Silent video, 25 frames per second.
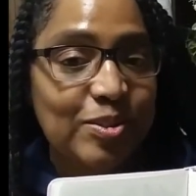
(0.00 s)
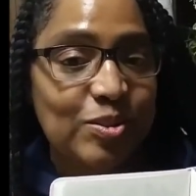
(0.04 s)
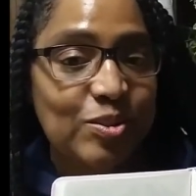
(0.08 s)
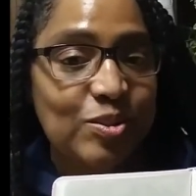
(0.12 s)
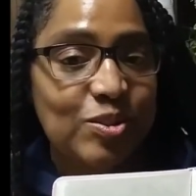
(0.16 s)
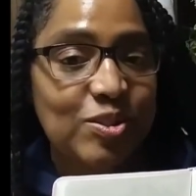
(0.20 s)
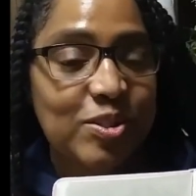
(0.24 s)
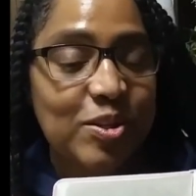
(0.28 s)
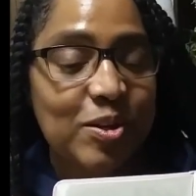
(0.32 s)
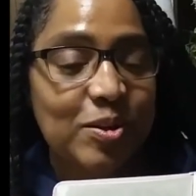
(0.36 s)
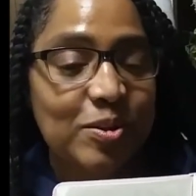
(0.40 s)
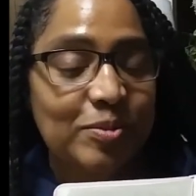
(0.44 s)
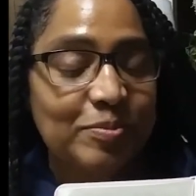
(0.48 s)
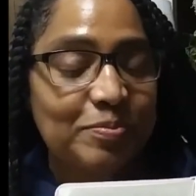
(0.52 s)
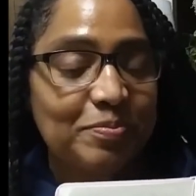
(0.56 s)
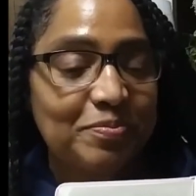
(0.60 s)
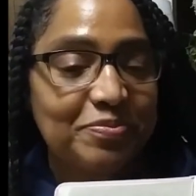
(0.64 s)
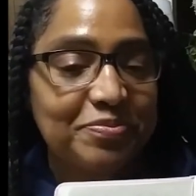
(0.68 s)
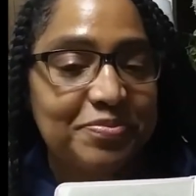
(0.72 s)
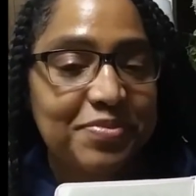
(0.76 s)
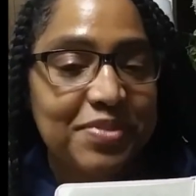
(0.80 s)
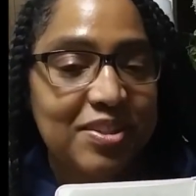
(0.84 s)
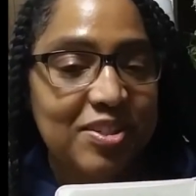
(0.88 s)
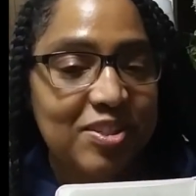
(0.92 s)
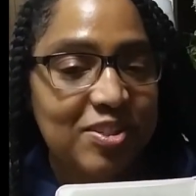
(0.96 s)
So
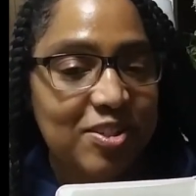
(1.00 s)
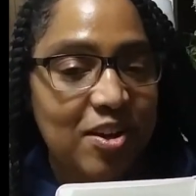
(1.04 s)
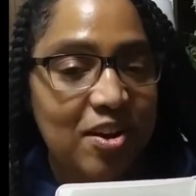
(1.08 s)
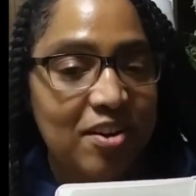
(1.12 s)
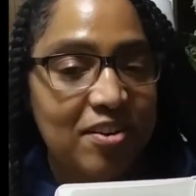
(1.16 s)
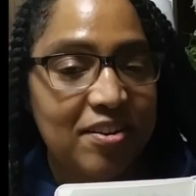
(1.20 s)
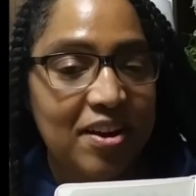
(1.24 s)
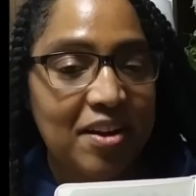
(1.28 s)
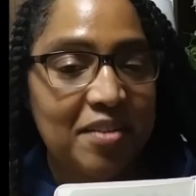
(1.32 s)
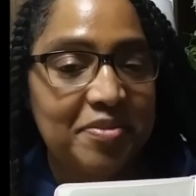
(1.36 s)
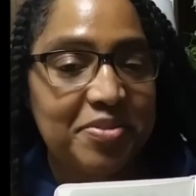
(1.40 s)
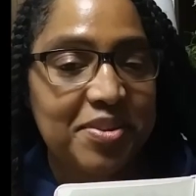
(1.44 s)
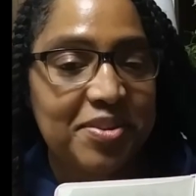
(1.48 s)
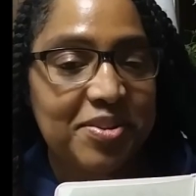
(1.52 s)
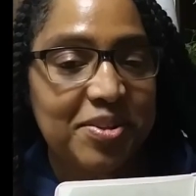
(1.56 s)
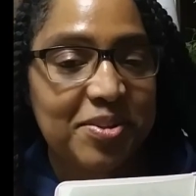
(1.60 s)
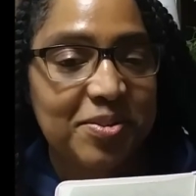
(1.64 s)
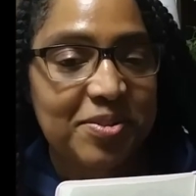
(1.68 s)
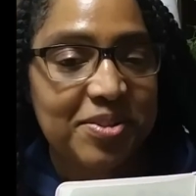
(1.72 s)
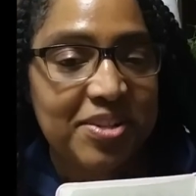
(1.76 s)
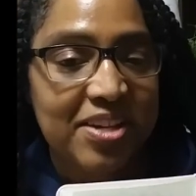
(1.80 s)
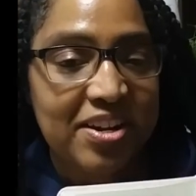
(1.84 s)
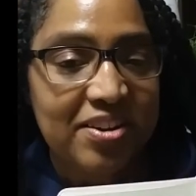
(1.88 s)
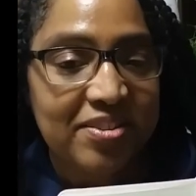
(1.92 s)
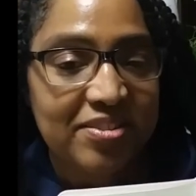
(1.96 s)
starting off the new
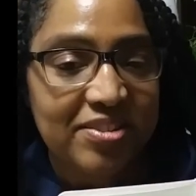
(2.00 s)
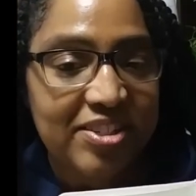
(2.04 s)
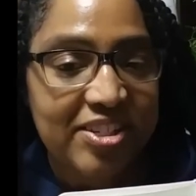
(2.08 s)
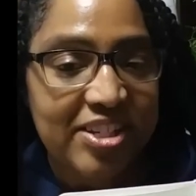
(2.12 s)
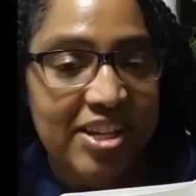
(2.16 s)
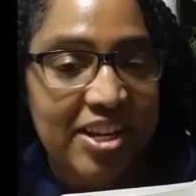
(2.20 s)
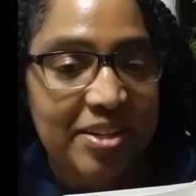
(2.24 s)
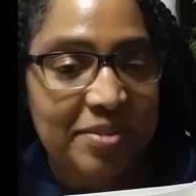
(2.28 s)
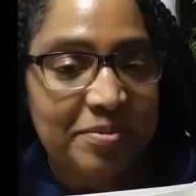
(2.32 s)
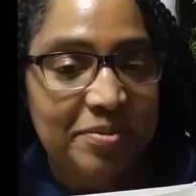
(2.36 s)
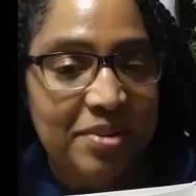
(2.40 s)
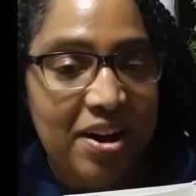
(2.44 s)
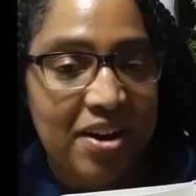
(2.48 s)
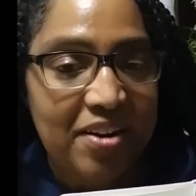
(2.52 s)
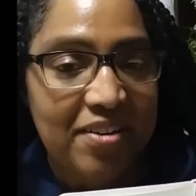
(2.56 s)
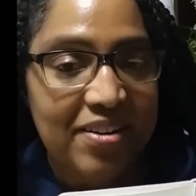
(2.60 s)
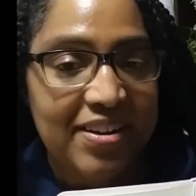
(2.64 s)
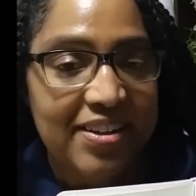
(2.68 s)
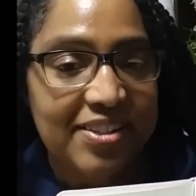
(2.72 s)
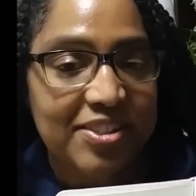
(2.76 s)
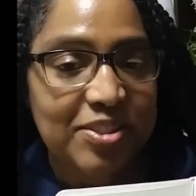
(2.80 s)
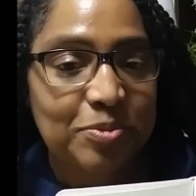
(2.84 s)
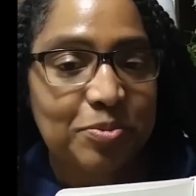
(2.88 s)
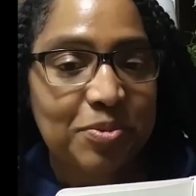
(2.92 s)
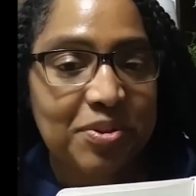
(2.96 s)
year in January,
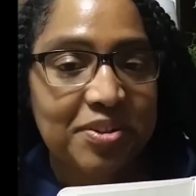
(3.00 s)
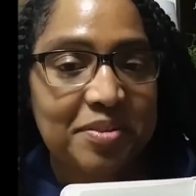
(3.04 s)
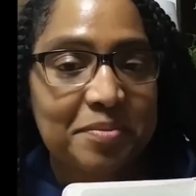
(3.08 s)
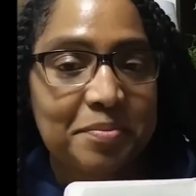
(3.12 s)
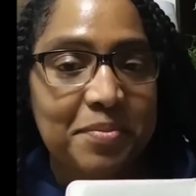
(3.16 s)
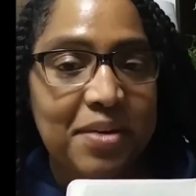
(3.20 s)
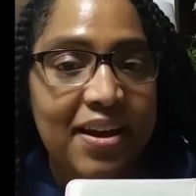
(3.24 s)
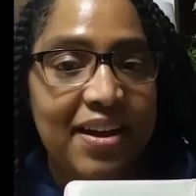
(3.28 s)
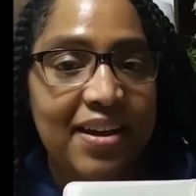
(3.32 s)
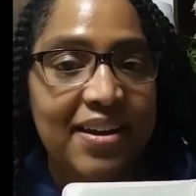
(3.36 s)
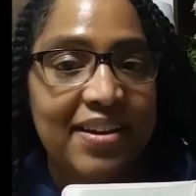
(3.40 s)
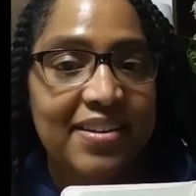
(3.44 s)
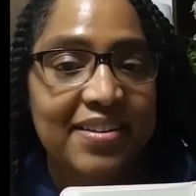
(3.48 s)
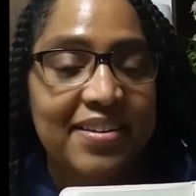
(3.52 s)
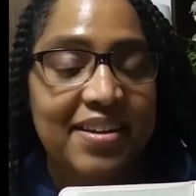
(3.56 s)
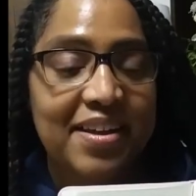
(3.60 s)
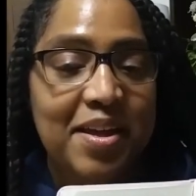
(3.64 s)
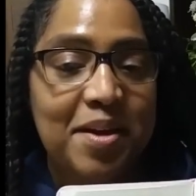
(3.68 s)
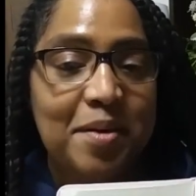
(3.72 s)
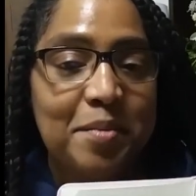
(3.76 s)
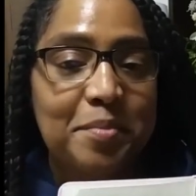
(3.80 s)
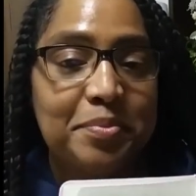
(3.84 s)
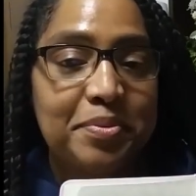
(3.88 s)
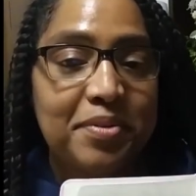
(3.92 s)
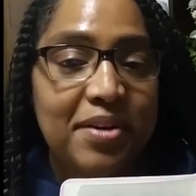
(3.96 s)
it's one of my
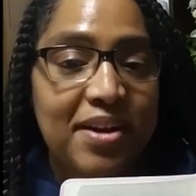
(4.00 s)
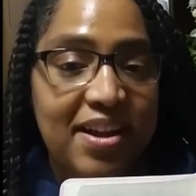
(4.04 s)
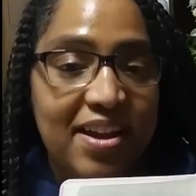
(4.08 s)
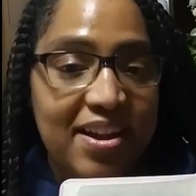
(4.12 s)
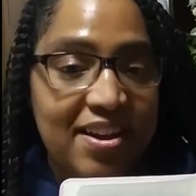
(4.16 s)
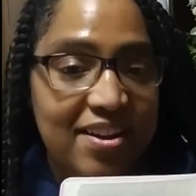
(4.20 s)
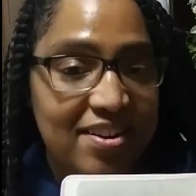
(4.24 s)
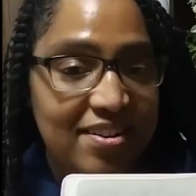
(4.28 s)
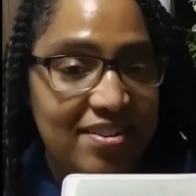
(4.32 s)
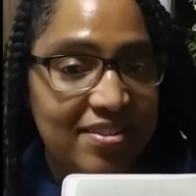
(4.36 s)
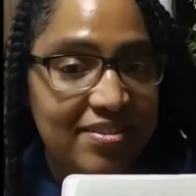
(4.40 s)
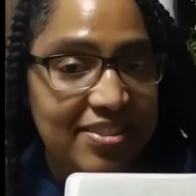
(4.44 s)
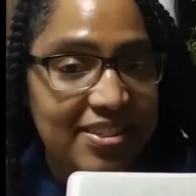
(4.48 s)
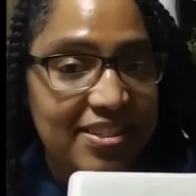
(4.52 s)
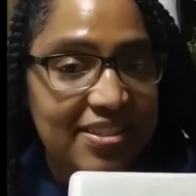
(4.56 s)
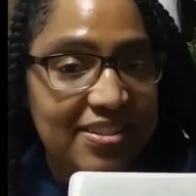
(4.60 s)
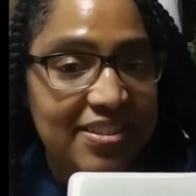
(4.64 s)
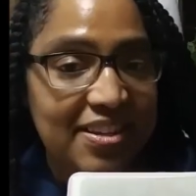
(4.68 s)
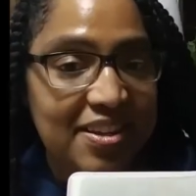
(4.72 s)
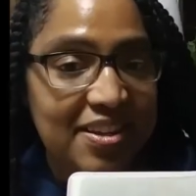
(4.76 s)
prayers is